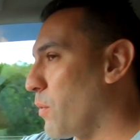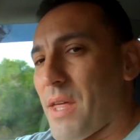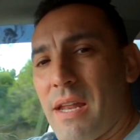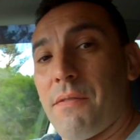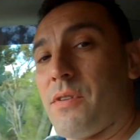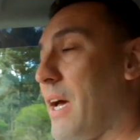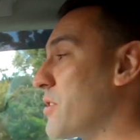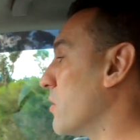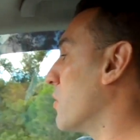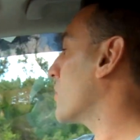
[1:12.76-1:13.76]
without having to
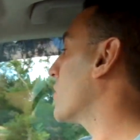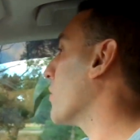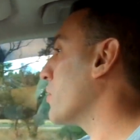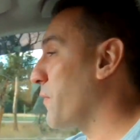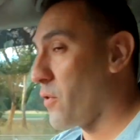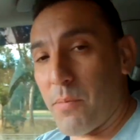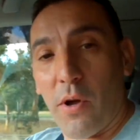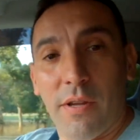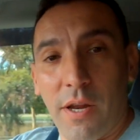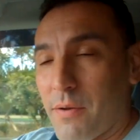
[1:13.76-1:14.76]
actually search for it
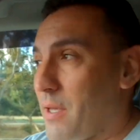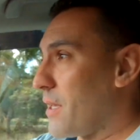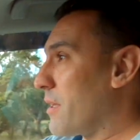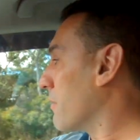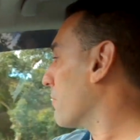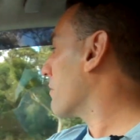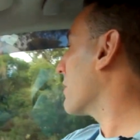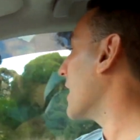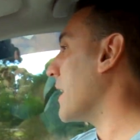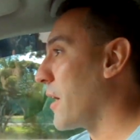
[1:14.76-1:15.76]
by
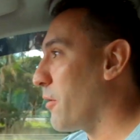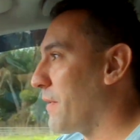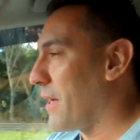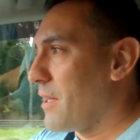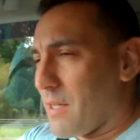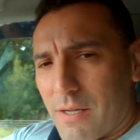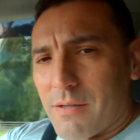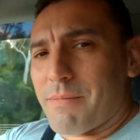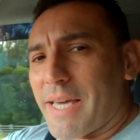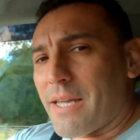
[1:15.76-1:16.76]
leaning over,
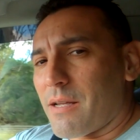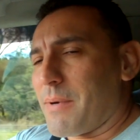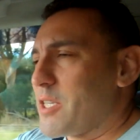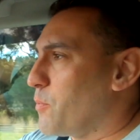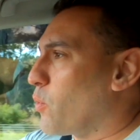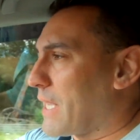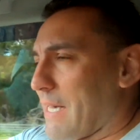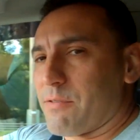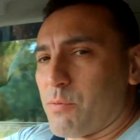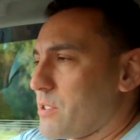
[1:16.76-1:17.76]
making it much more
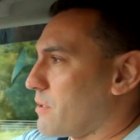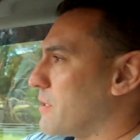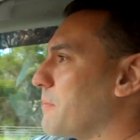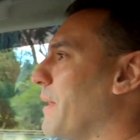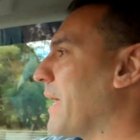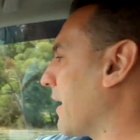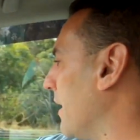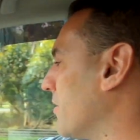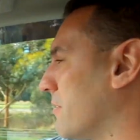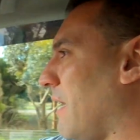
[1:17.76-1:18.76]
comfortable just to sit back
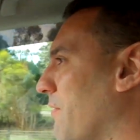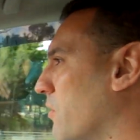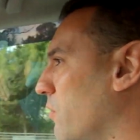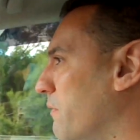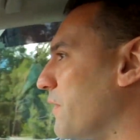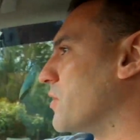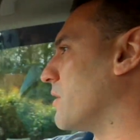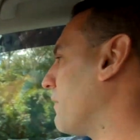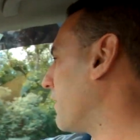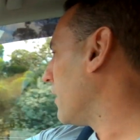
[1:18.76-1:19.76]
and just have a good vision
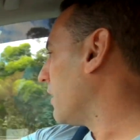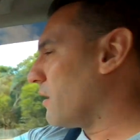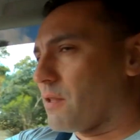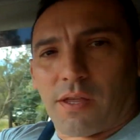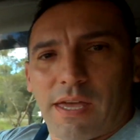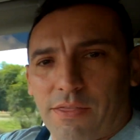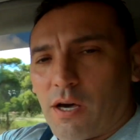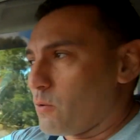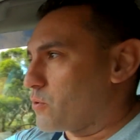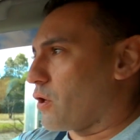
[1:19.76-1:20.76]
over and the
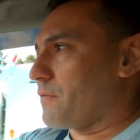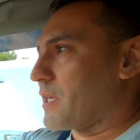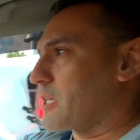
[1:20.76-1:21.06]
whole driving